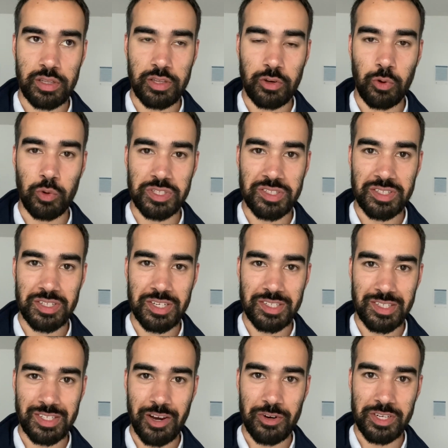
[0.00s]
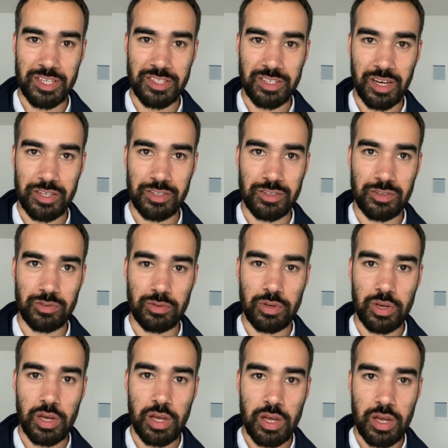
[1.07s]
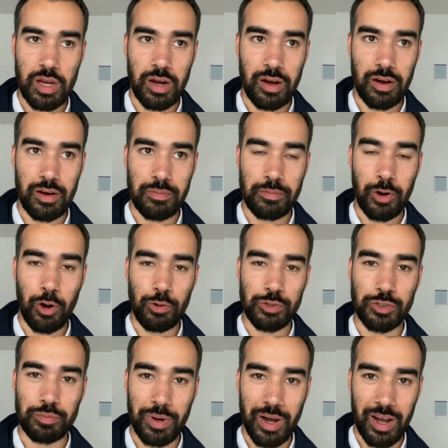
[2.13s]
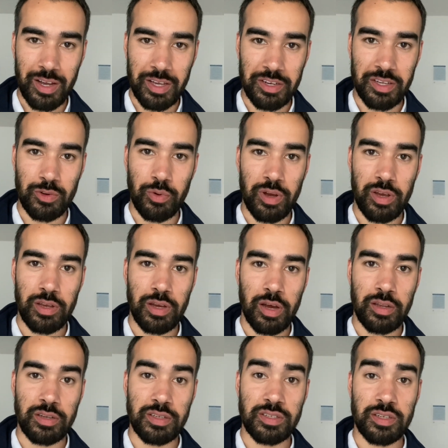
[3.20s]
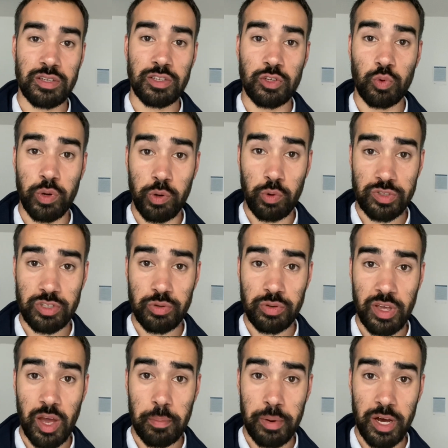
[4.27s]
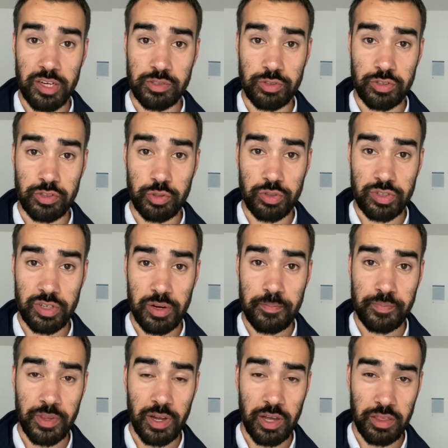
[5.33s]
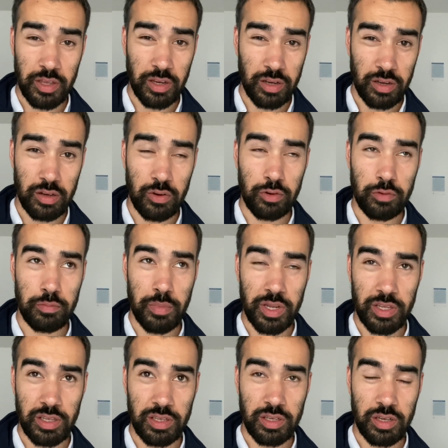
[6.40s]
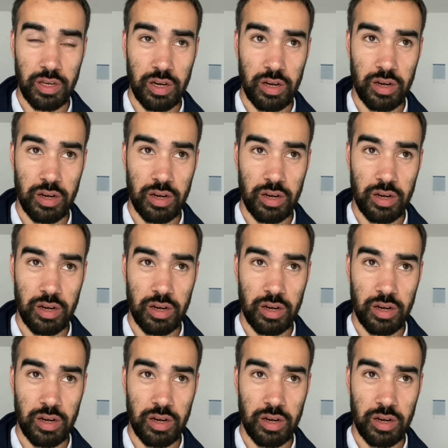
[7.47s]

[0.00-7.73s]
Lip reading: the course isn't necessarily designed to hold you back in any way. And you will also get a personal tutor, I think, on many